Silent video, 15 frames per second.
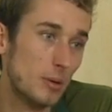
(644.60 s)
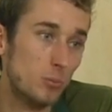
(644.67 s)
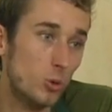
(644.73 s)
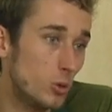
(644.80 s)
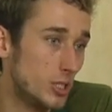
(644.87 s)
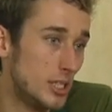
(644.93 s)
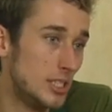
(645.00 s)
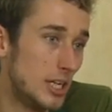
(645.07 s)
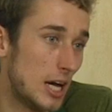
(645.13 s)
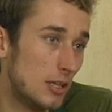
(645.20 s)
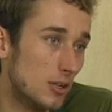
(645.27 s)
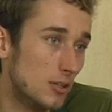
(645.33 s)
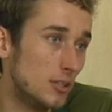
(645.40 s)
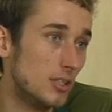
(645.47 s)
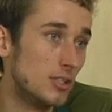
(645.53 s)
more
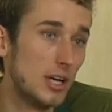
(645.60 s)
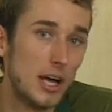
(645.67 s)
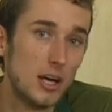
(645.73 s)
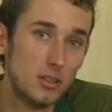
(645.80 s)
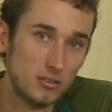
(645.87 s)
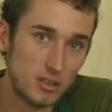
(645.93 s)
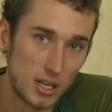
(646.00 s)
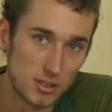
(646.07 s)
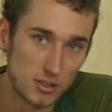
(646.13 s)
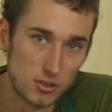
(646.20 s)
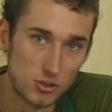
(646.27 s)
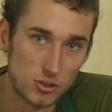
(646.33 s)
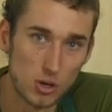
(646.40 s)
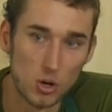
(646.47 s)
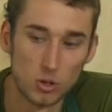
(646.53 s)
detail on the tail vise
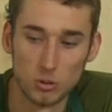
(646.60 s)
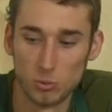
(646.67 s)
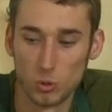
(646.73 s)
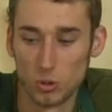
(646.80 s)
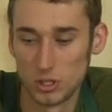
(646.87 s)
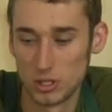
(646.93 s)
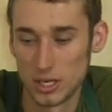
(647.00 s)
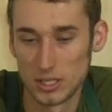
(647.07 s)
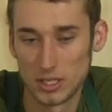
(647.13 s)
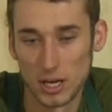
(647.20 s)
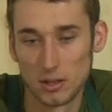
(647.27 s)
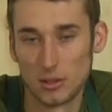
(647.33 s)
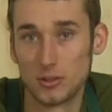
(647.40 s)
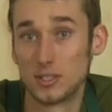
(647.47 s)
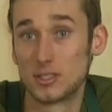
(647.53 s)
install or more
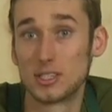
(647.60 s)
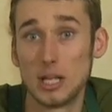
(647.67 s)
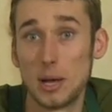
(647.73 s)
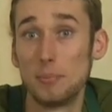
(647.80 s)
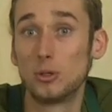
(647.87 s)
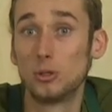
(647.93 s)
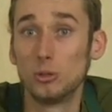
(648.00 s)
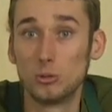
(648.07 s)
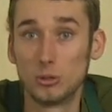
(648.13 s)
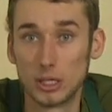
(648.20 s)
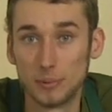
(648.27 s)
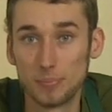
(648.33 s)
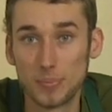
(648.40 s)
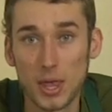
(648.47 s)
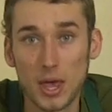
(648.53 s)
detail on the slab
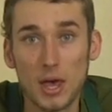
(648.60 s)
gluer.